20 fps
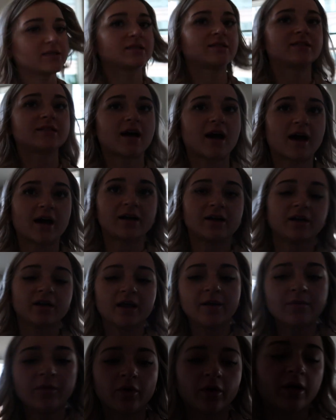
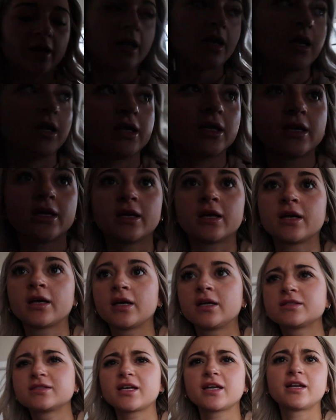Saturday morning.
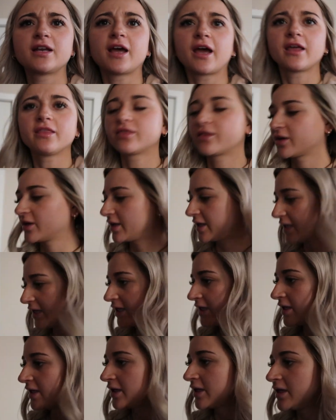It's like
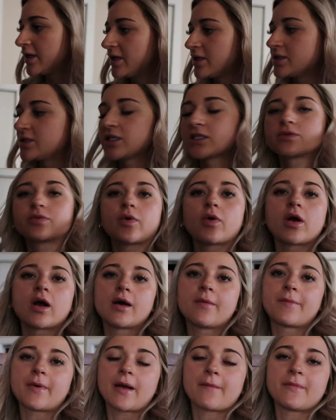9:30. Just woke
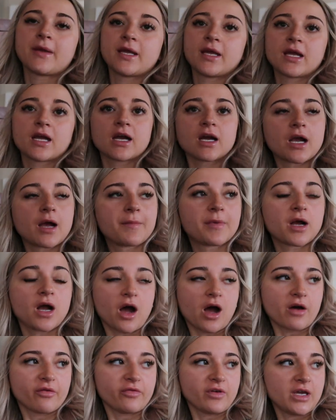up. I'm making a cup of
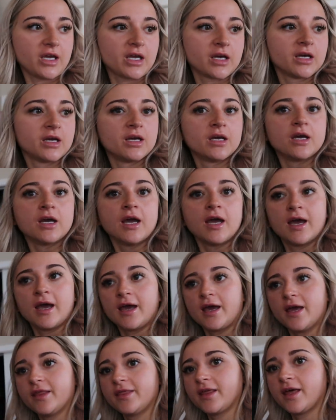coffee
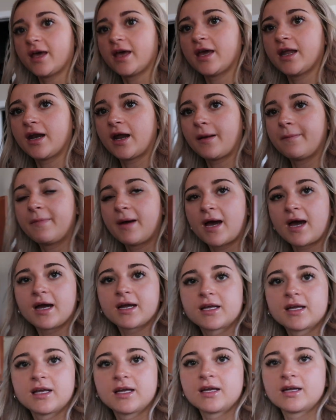and then I'm
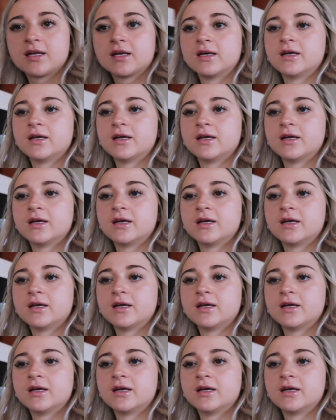packing